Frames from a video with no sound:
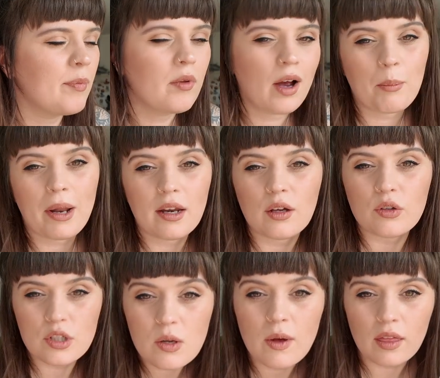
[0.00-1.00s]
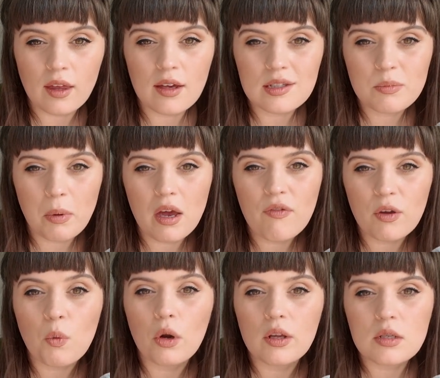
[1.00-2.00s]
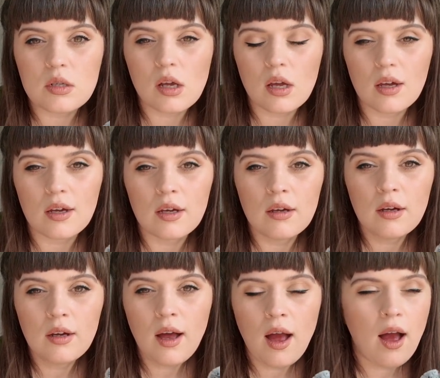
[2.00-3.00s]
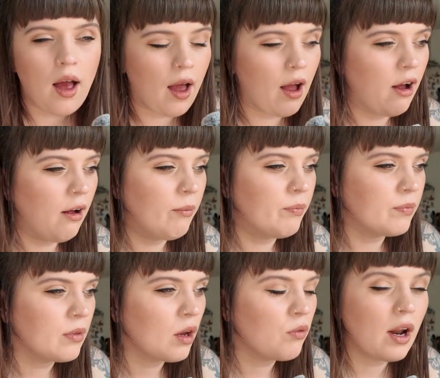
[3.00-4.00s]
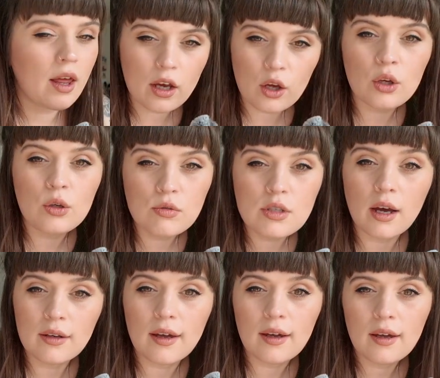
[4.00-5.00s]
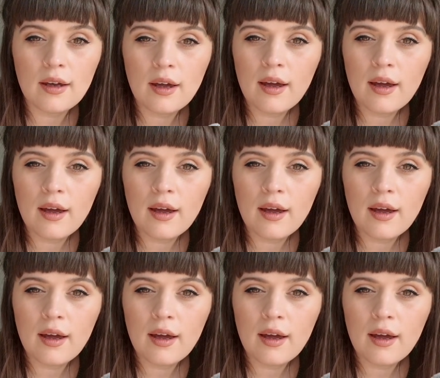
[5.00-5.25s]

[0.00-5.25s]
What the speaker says: I'm planning on doing this, but if you wanted to write like a whodunit,